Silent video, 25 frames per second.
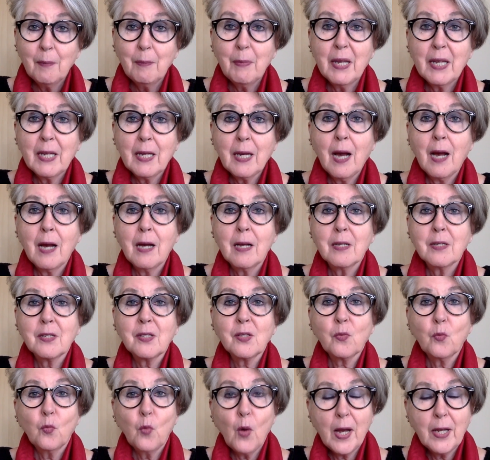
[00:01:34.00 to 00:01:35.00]

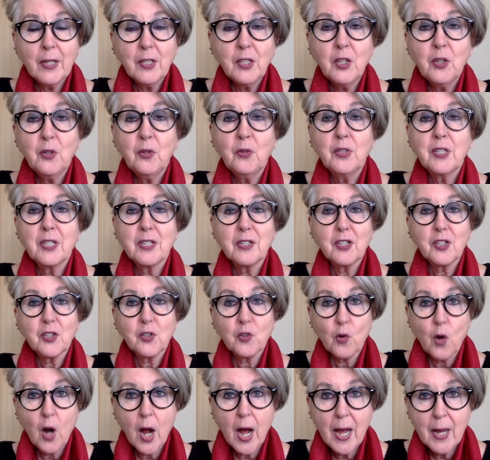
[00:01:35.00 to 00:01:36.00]
Because when you
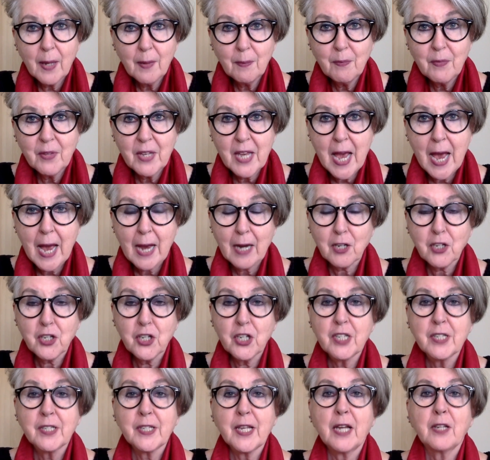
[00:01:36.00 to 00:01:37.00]
describe the
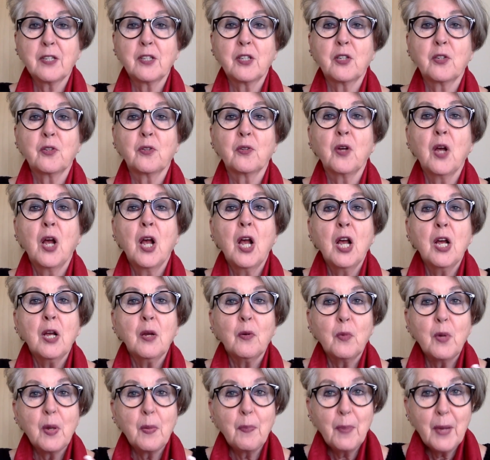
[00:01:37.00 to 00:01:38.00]
actions and you
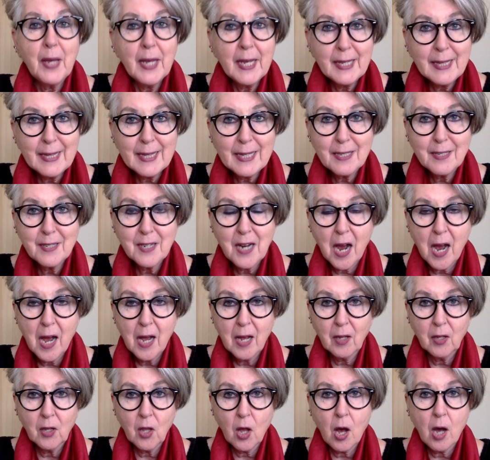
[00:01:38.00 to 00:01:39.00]
repeat the
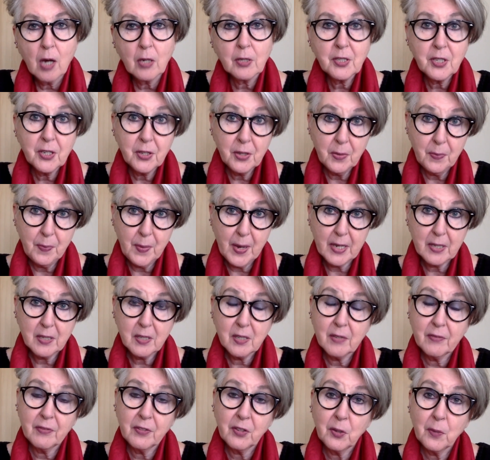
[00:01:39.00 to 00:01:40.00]
dialogue to the
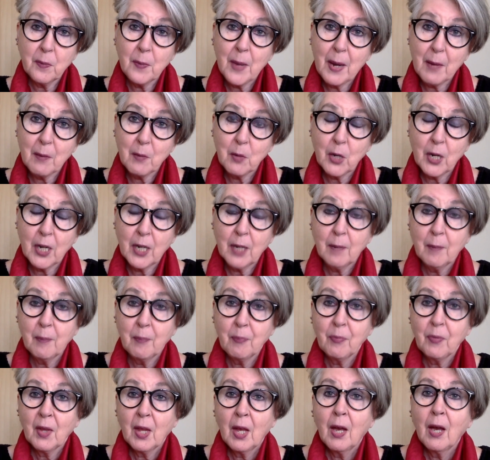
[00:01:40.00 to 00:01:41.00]
best of your memory,
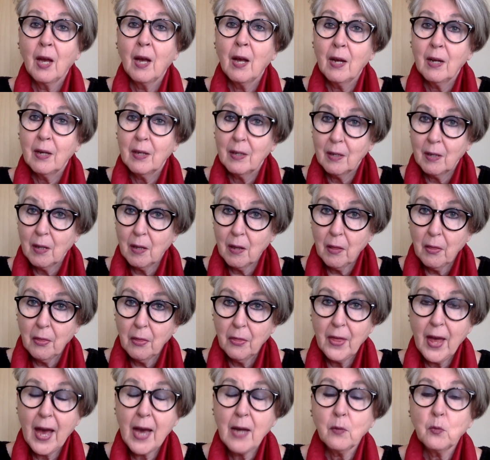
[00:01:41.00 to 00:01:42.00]

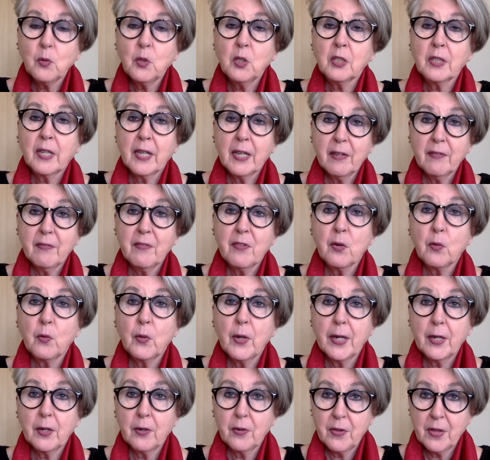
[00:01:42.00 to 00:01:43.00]
that will give the
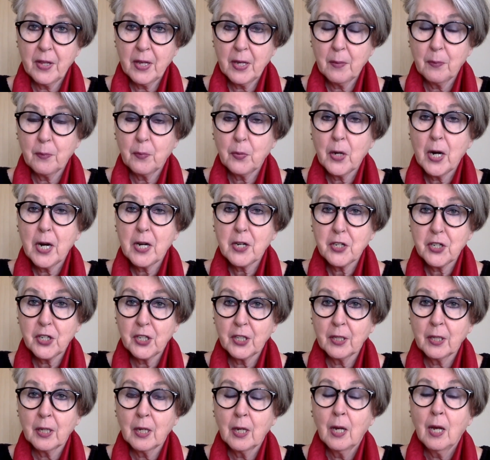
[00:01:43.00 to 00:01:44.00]
reader the
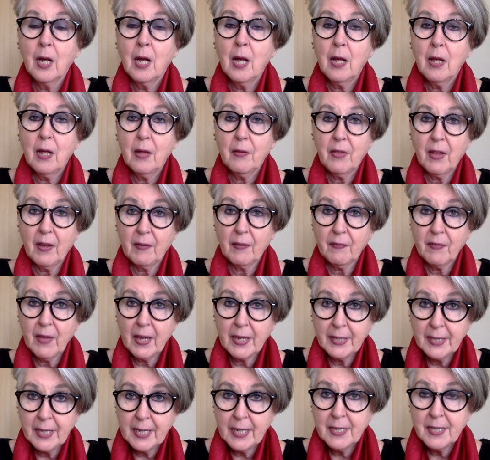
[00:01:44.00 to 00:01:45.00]
impression that they
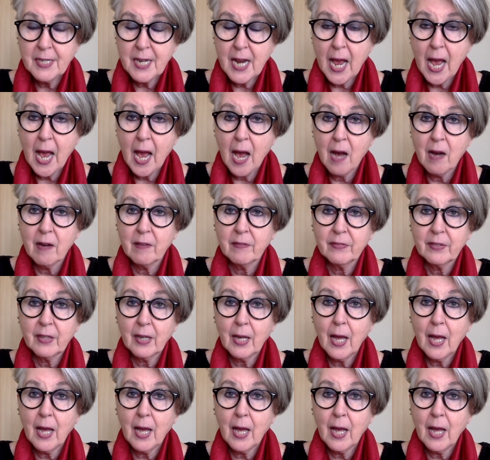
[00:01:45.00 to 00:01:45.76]
need to have